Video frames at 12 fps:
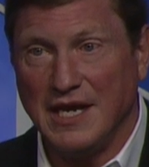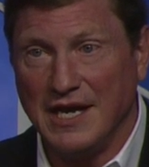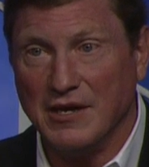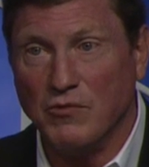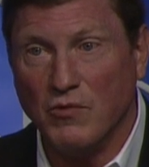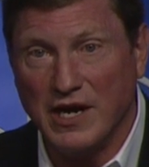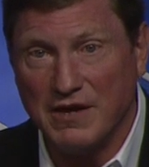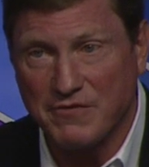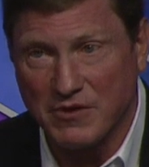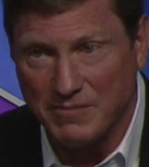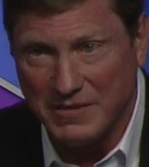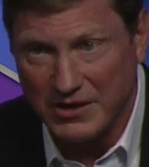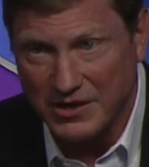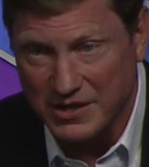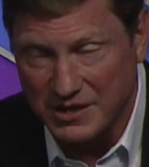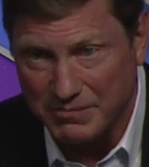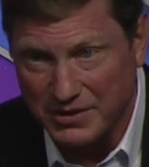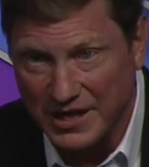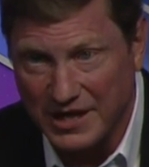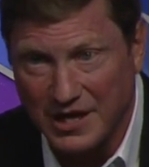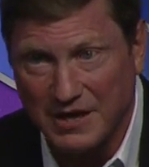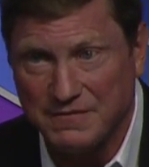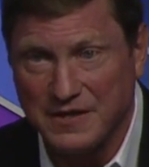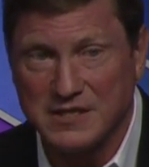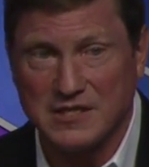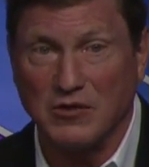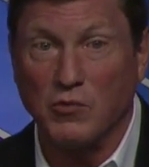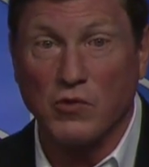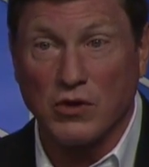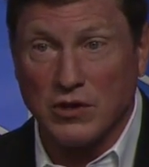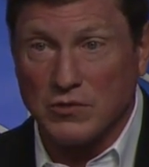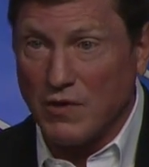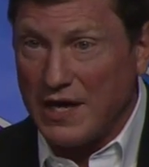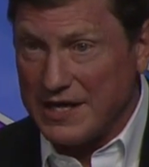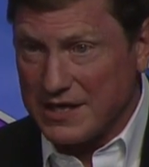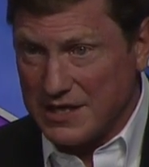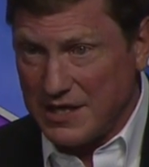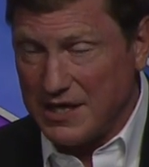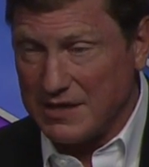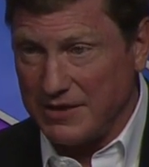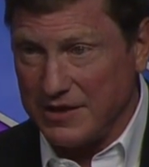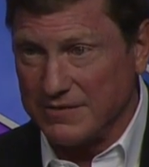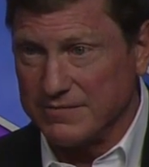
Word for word: and a way for America to play offense in a worldwide economy,